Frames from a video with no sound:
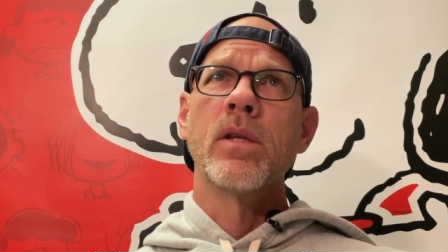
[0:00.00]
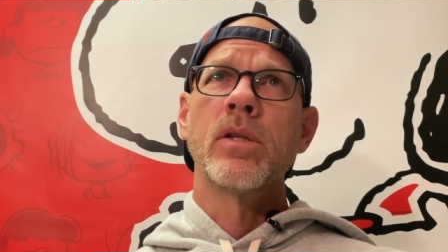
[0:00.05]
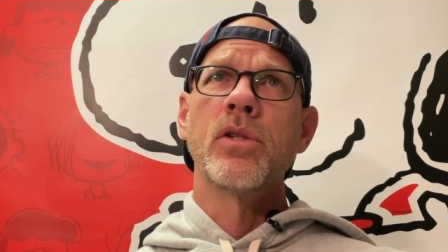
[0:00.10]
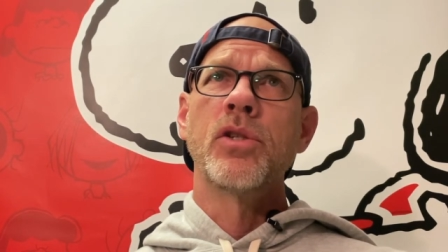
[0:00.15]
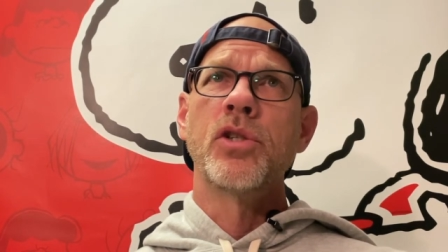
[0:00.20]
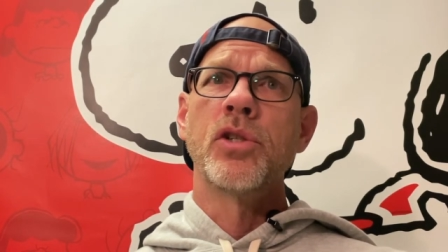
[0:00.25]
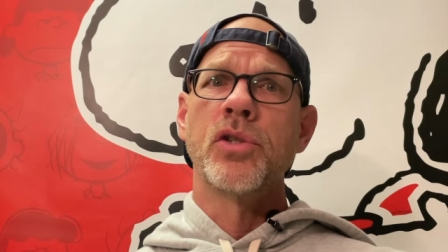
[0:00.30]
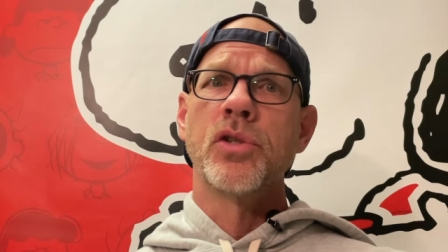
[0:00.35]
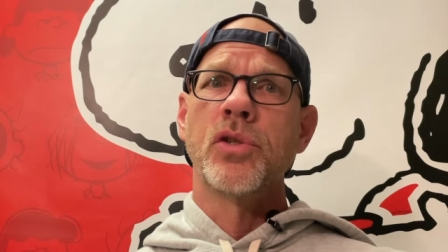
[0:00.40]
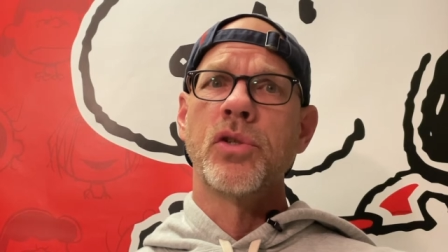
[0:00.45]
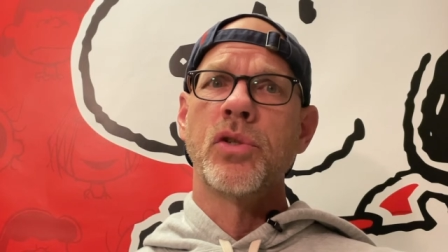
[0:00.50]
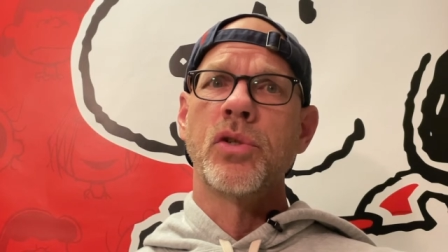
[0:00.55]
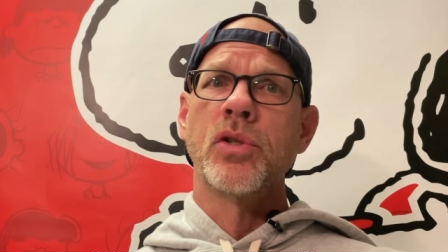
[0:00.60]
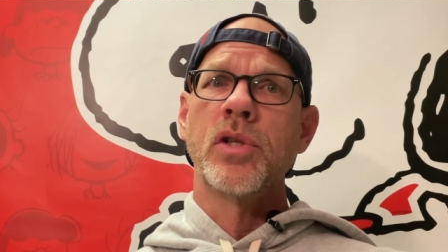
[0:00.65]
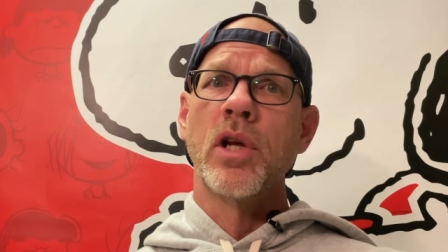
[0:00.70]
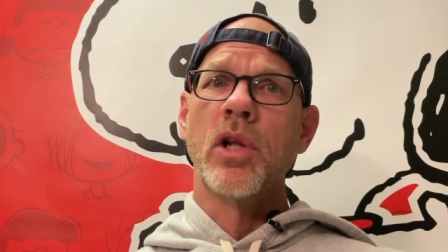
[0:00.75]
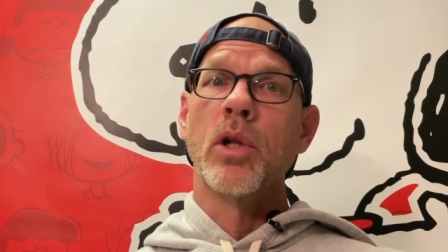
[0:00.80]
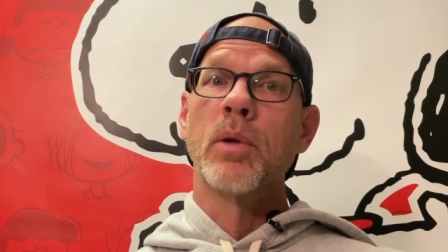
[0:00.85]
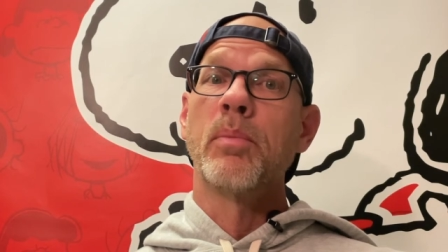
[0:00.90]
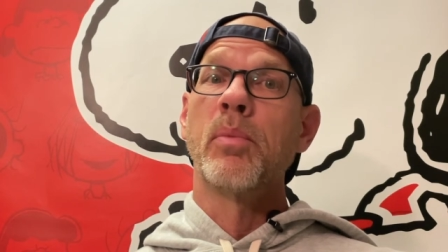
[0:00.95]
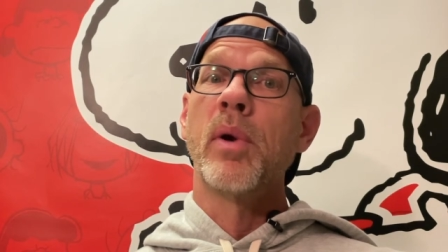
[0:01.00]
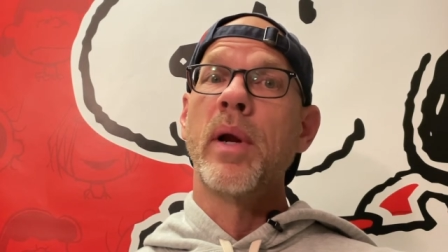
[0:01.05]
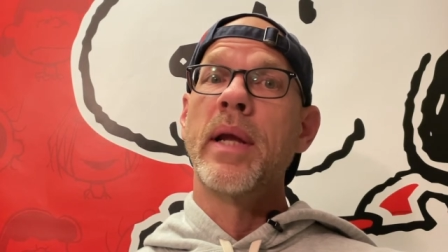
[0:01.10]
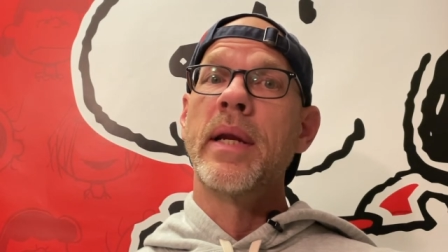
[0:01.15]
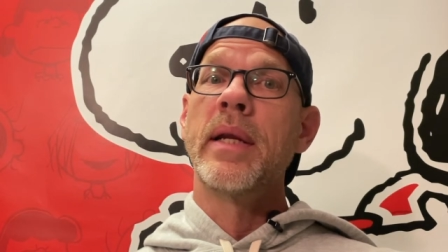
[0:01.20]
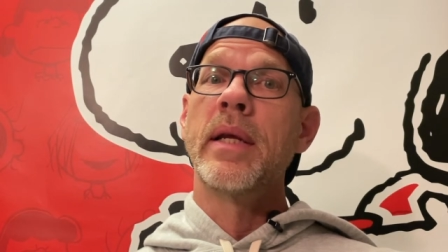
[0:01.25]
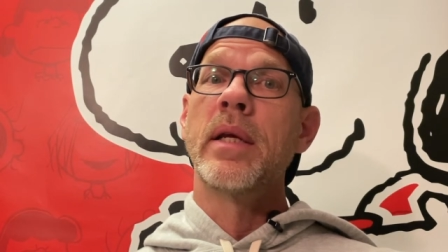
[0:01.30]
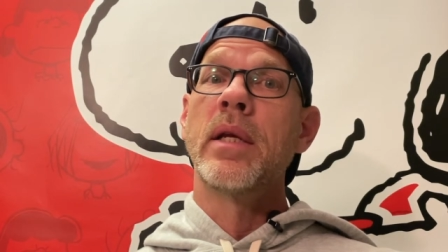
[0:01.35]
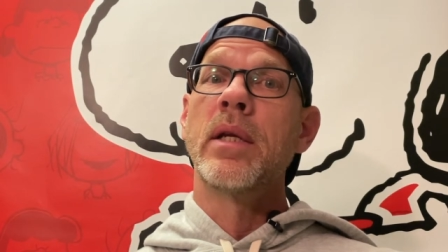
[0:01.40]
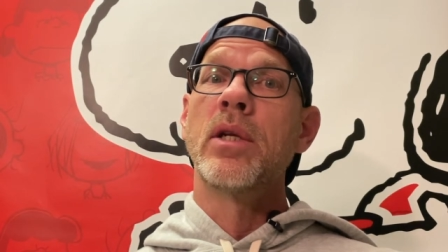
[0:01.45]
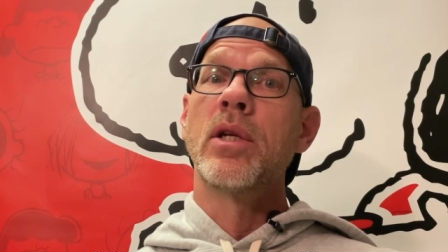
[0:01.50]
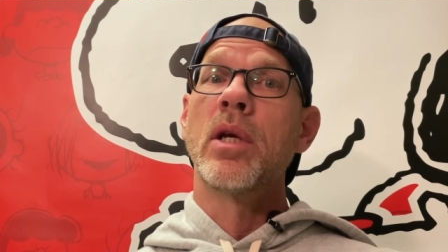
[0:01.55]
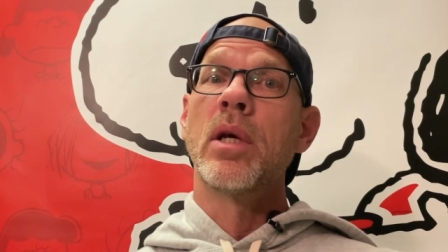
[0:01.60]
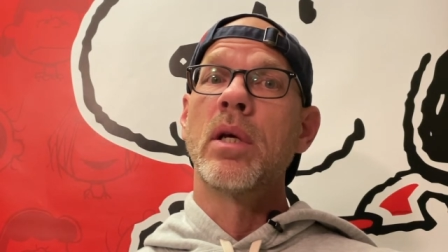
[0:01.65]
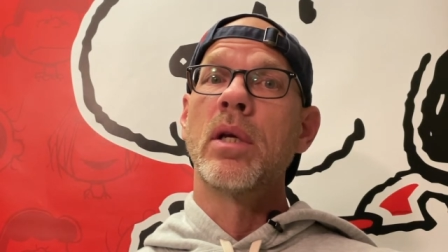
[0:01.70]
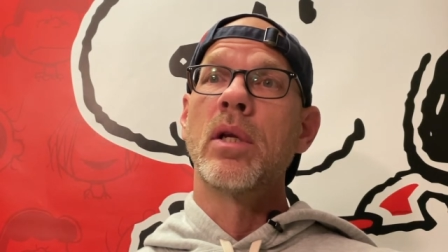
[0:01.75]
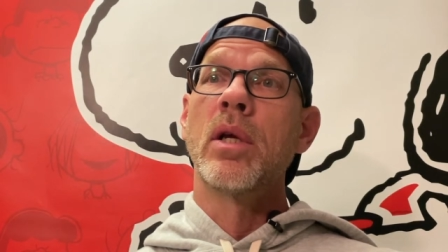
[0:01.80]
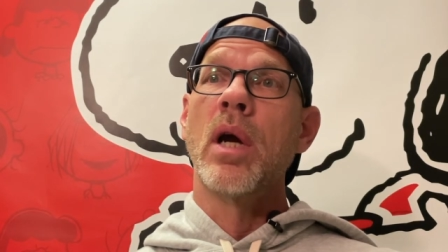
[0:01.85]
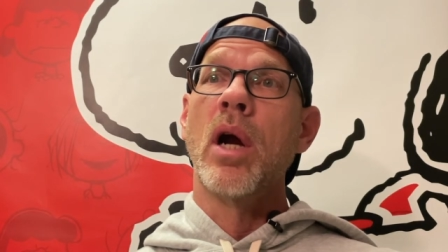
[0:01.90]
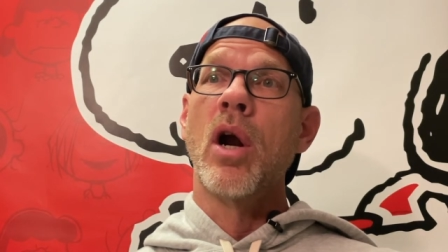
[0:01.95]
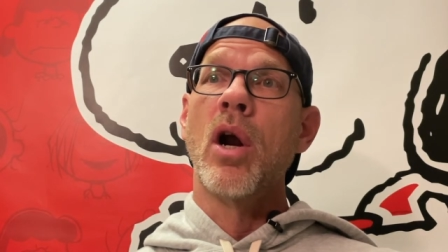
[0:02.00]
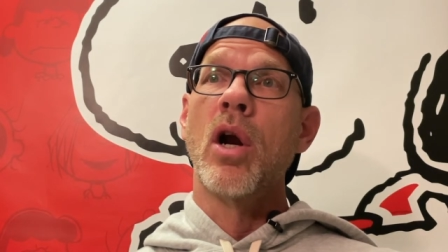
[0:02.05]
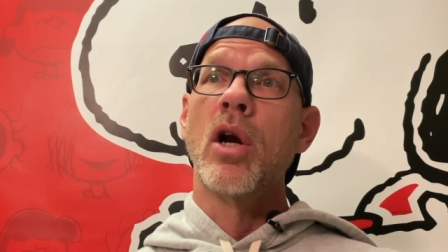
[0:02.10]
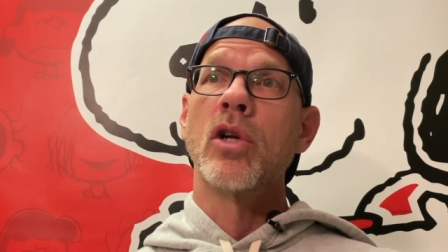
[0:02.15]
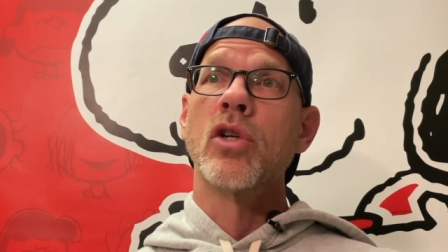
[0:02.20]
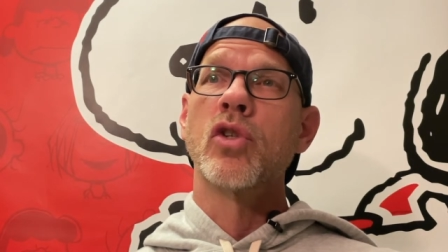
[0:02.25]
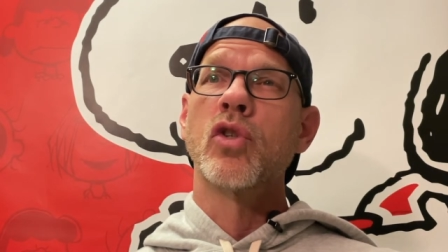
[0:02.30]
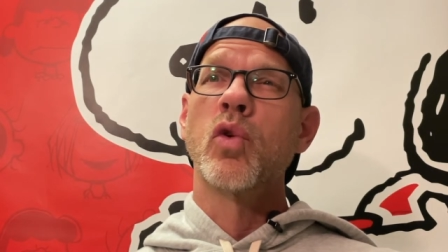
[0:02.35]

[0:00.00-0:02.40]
just celebrated our